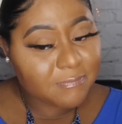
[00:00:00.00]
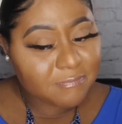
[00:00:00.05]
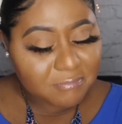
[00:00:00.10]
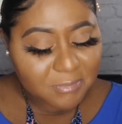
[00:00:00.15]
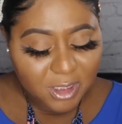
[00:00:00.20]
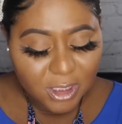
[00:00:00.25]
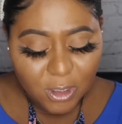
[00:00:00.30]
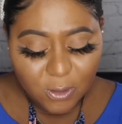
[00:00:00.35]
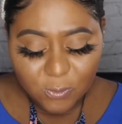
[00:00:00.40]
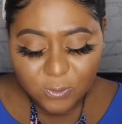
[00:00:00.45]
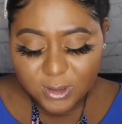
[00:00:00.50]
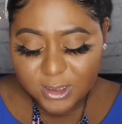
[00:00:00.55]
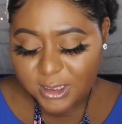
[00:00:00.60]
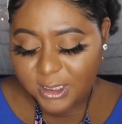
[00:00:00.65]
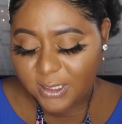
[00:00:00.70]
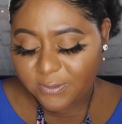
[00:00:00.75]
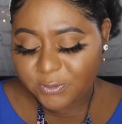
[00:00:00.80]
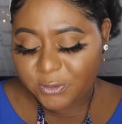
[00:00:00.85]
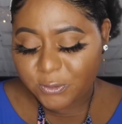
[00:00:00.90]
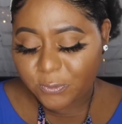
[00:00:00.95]
notes
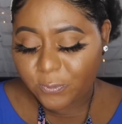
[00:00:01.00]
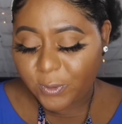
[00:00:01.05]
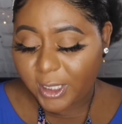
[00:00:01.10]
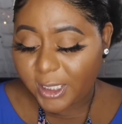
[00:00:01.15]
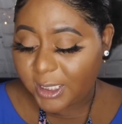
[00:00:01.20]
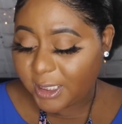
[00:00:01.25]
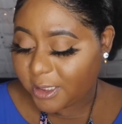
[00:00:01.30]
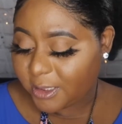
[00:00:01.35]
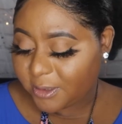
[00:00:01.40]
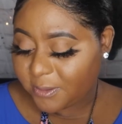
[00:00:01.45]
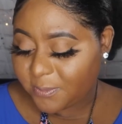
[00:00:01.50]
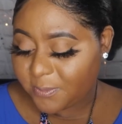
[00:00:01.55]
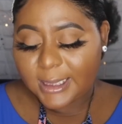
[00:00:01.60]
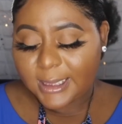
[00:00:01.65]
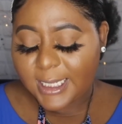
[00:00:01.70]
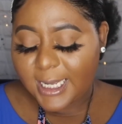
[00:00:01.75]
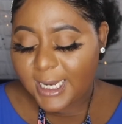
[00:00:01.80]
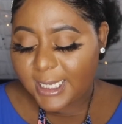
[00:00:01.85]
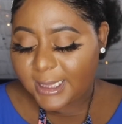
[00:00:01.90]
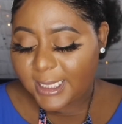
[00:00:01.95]
of geranium,
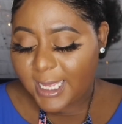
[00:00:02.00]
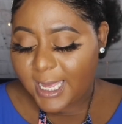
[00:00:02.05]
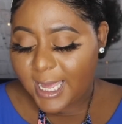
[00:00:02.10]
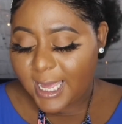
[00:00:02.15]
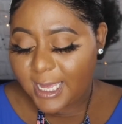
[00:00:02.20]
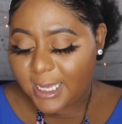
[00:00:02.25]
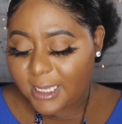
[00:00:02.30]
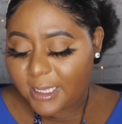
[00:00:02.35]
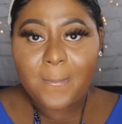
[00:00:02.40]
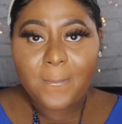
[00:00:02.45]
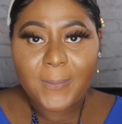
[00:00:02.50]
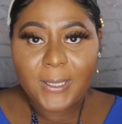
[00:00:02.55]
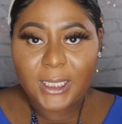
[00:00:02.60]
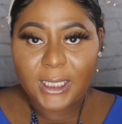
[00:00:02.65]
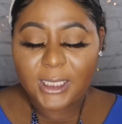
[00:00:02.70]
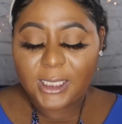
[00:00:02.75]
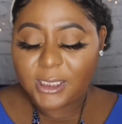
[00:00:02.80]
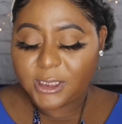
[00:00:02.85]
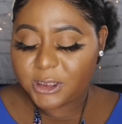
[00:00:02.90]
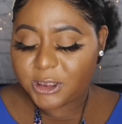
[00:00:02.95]
lilac,
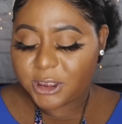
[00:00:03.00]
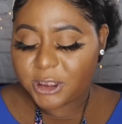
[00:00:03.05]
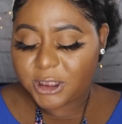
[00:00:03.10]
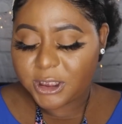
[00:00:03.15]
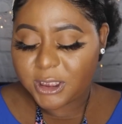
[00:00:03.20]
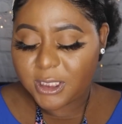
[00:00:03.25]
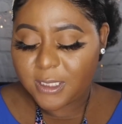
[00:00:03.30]
peach,